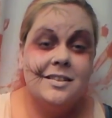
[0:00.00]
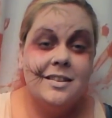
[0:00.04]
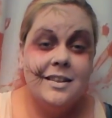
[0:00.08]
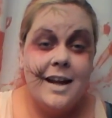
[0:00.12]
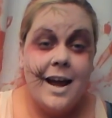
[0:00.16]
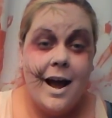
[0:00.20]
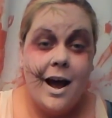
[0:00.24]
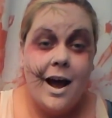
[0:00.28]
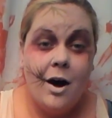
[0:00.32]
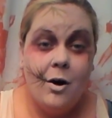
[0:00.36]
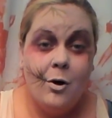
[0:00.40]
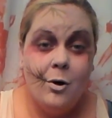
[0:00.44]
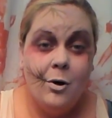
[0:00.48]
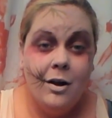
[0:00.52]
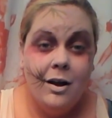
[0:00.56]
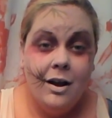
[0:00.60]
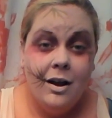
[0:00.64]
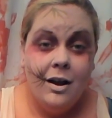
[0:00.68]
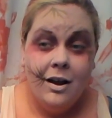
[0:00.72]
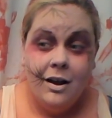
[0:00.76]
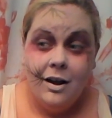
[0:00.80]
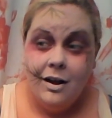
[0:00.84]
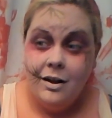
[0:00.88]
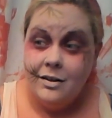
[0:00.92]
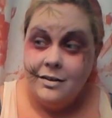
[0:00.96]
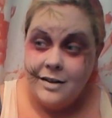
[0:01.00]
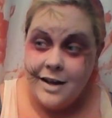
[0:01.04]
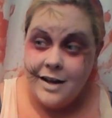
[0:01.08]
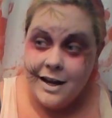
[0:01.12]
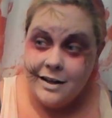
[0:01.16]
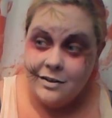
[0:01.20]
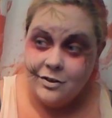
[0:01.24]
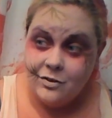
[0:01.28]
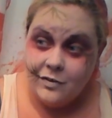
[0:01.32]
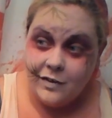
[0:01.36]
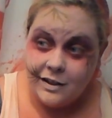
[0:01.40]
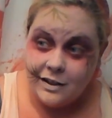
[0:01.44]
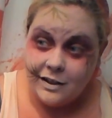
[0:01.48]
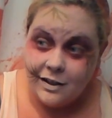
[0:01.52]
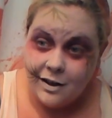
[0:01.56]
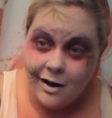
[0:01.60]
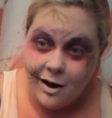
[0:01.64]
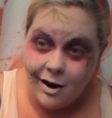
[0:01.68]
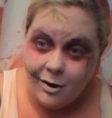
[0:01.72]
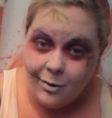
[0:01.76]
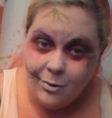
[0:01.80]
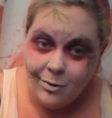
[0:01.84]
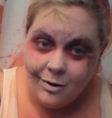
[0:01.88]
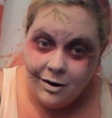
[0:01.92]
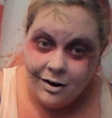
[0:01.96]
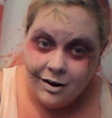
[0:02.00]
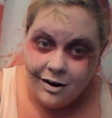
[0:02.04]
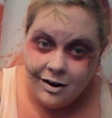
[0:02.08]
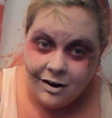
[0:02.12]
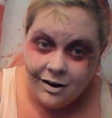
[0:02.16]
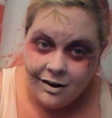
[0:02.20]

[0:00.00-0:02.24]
Now, next video